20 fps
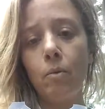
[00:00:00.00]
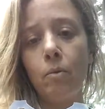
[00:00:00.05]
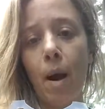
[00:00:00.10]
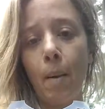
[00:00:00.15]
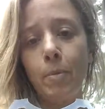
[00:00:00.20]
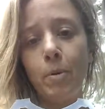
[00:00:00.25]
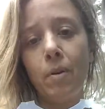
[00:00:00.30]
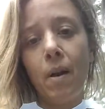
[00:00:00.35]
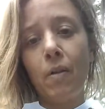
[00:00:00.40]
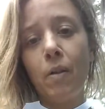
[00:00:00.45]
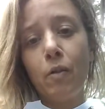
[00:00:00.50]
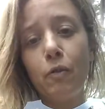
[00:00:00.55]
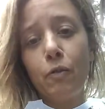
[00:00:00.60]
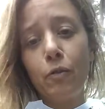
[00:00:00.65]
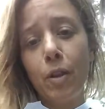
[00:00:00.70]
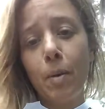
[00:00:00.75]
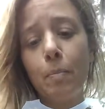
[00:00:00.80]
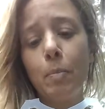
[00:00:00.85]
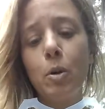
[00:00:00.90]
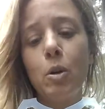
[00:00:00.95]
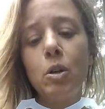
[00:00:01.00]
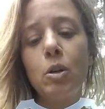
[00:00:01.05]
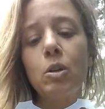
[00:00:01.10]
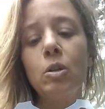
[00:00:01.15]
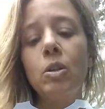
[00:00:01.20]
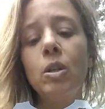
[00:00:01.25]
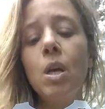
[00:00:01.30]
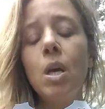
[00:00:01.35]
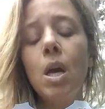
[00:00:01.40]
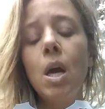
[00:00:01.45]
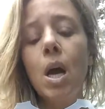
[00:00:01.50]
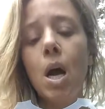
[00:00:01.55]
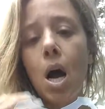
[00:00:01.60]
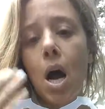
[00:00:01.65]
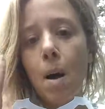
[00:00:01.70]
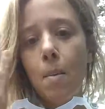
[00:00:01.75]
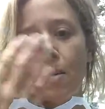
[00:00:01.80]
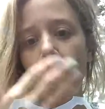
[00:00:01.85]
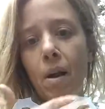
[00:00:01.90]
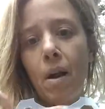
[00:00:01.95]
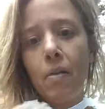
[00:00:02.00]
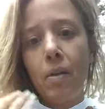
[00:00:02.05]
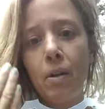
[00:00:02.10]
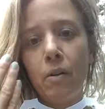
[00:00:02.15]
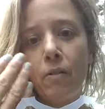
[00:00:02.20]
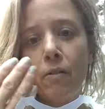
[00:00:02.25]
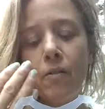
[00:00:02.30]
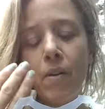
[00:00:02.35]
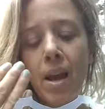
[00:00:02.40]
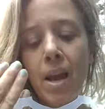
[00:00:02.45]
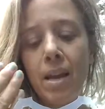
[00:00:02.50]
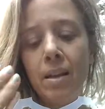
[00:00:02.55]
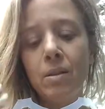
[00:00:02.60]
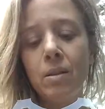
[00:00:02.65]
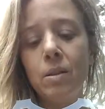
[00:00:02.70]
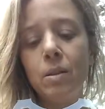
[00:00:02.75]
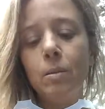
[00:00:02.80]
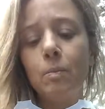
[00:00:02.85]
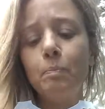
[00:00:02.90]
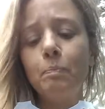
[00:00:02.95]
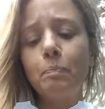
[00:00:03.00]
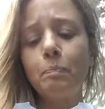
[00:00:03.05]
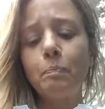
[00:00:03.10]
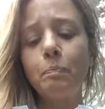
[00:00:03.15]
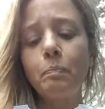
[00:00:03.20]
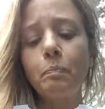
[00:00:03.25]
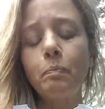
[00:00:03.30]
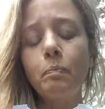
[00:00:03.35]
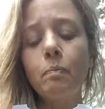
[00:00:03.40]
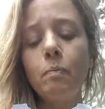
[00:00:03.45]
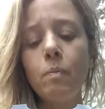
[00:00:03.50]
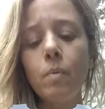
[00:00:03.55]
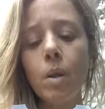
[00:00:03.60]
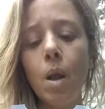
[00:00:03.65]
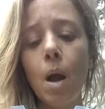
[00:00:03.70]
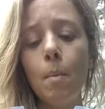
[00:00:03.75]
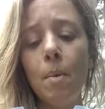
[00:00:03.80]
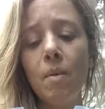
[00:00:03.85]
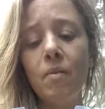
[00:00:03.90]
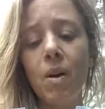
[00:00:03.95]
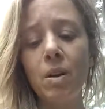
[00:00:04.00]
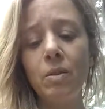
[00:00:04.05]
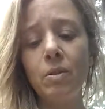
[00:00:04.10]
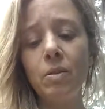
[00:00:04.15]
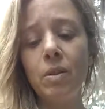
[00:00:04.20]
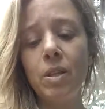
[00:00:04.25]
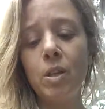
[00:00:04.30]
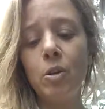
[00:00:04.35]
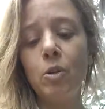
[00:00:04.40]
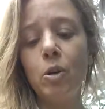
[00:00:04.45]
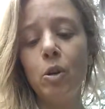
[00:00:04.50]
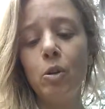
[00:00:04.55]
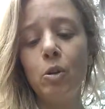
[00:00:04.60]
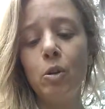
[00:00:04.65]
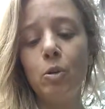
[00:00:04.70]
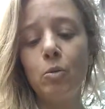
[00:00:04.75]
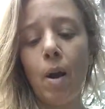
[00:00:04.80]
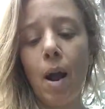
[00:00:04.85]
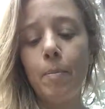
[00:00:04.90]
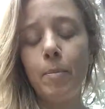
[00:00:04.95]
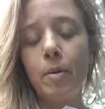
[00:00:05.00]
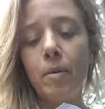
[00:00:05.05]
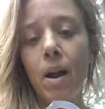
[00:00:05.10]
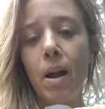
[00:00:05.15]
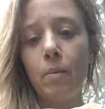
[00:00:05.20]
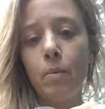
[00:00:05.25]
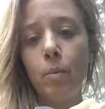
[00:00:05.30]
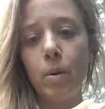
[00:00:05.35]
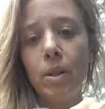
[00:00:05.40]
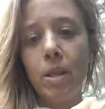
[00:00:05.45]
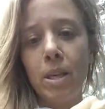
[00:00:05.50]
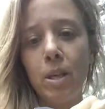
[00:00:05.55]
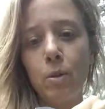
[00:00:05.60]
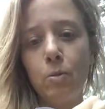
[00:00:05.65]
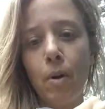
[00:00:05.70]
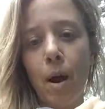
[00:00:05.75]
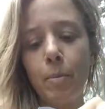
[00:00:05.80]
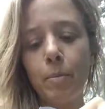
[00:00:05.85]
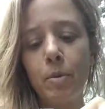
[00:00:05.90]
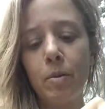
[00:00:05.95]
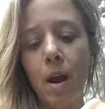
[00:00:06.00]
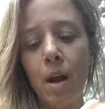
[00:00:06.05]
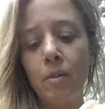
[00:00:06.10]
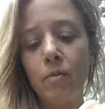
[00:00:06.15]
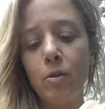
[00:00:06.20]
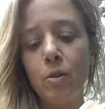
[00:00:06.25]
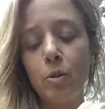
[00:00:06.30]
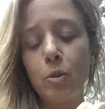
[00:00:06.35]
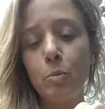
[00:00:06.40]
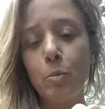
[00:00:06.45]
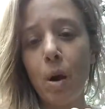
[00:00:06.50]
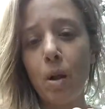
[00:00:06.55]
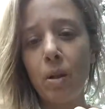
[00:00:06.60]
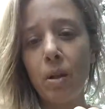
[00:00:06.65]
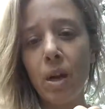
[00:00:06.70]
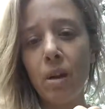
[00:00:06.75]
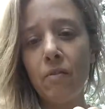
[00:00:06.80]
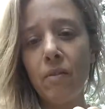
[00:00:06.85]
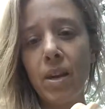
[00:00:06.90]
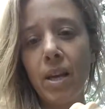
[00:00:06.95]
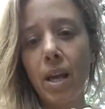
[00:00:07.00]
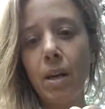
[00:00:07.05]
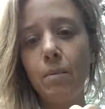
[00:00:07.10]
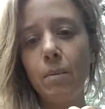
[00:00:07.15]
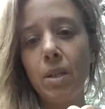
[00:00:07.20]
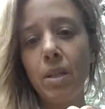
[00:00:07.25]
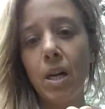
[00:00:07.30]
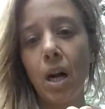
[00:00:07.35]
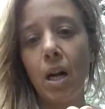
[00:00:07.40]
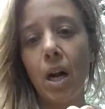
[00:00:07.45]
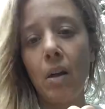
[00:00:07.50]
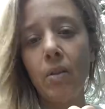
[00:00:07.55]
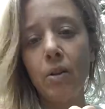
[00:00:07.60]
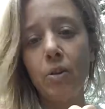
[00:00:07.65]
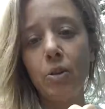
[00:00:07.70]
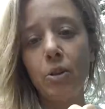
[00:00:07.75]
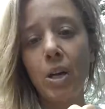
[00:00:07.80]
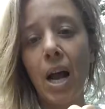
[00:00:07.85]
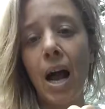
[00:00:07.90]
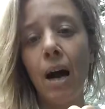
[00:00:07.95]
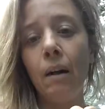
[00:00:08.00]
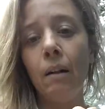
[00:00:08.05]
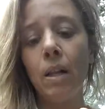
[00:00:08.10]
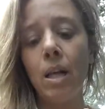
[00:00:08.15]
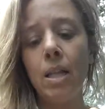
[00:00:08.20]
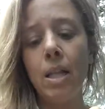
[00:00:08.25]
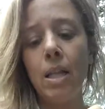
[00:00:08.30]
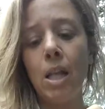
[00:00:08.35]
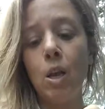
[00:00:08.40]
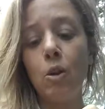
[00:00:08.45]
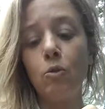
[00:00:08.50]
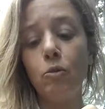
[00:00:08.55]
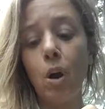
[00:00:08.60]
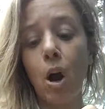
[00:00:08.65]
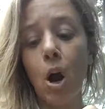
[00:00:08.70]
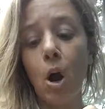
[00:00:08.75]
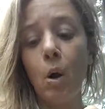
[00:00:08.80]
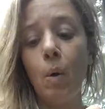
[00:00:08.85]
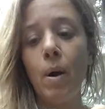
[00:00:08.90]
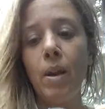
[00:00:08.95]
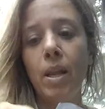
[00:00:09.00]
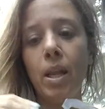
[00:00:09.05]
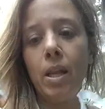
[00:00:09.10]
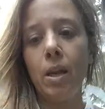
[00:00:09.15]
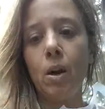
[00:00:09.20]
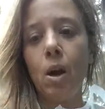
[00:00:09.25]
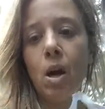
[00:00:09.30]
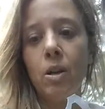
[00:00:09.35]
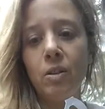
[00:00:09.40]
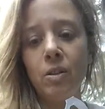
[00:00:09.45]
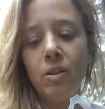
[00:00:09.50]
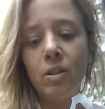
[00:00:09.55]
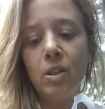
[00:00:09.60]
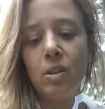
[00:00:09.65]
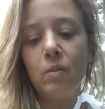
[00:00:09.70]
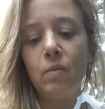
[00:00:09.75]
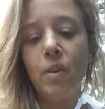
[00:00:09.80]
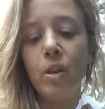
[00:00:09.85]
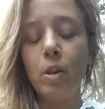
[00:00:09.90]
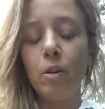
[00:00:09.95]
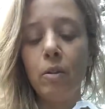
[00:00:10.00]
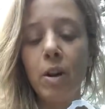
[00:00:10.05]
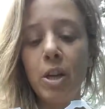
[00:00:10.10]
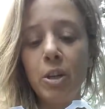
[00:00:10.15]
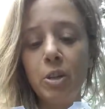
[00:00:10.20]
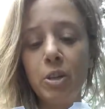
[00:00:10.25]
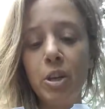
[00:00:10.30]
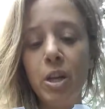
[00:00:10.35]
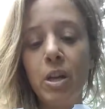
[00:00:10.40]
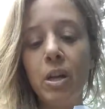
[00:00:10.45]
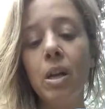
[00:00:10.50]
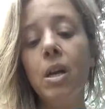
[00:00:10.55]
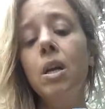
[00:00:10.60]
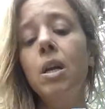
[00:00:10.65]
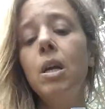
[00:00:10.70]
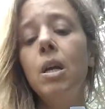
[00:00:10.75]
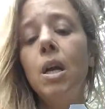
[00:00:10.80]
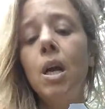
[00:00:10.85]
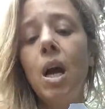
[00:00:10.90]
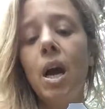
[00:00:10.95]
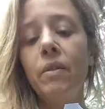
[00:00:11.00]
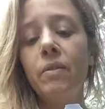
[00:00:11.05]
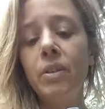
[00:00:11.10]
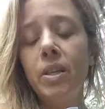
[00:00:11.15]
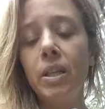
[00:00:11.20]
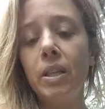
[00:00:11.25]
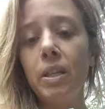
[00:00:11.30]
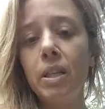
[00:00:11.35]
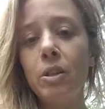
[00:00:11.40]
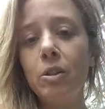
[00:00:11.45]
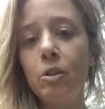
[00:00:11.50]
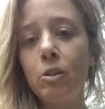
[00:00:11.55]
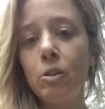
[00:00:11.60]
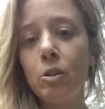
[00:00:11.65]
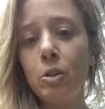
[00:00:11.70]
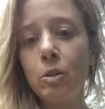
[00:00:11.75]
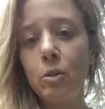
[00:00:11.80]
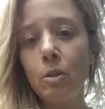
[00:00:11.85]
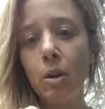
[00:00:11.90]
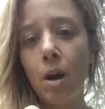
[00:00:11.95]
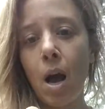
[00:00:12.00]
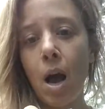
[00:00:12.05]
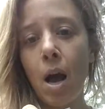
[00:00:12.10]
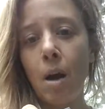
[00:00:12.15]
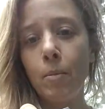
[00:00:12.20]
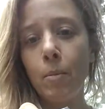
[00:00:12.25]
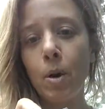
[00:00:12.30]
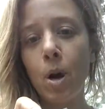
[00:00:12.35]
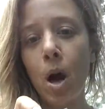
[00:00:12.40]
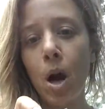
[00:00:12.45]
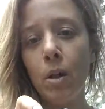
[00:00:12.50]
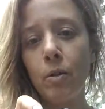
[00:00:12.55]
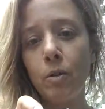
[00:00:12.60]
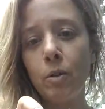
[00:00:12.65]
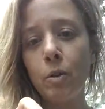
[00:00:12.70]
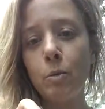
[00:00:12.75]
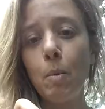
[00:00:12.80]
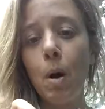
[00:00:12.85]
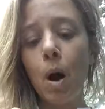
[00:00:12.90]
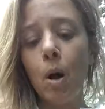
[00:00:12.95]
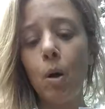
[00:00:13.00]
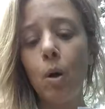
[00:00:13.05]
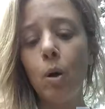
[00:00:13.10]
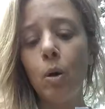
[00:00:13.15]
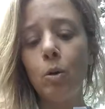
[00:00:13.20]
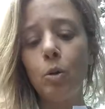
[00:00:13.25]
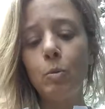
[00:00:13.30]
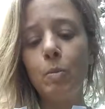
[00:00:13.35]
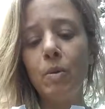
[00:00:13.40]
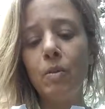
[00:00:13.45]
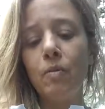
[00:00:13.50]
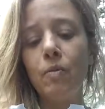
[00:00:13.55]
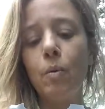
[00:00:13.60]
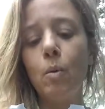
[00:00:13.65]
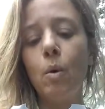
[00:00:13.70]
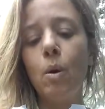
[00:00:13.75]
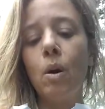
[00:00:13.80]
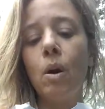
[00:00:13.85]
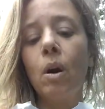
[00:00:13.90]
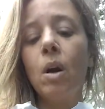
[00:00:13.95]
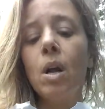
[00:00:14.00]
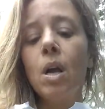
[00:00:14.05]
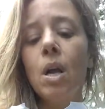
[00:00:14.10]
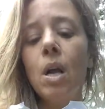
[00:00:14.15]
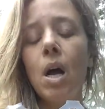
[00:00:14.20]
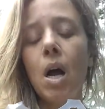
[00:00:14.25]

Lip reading: wrapped around their flippers, around their face. I've also seen turtles wrapped around if they're small enough. They get them stuck on their shell, and then they grow, and then it causes disfiguration. I've seen lizards caught in the small holes before.